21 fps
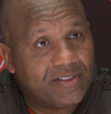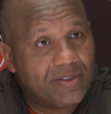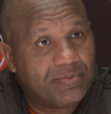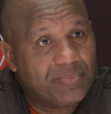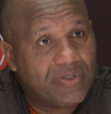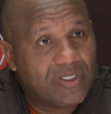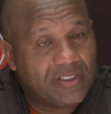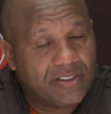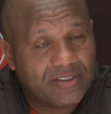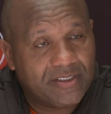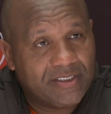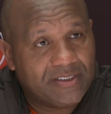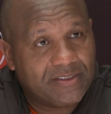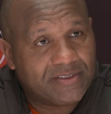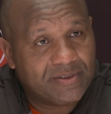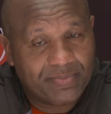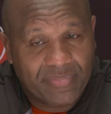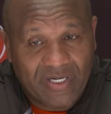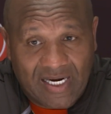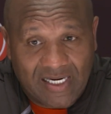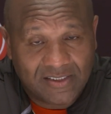the ability
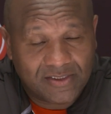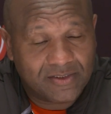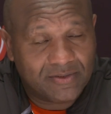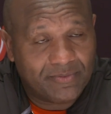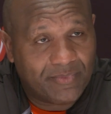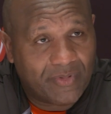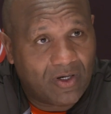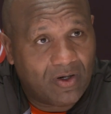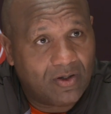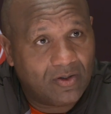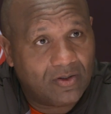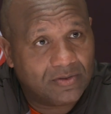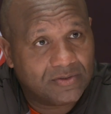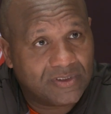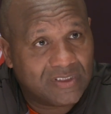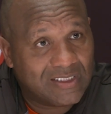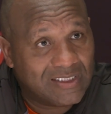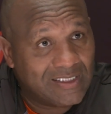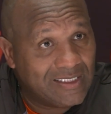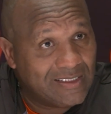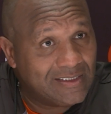to pass the ball,
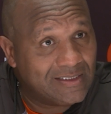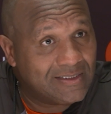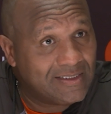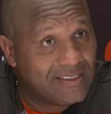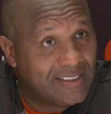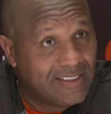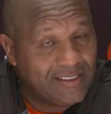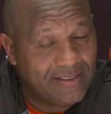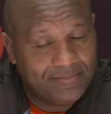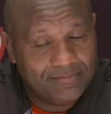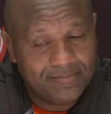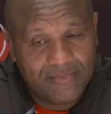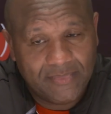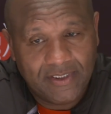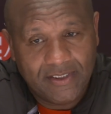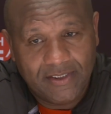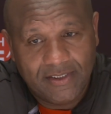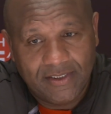to lead a team.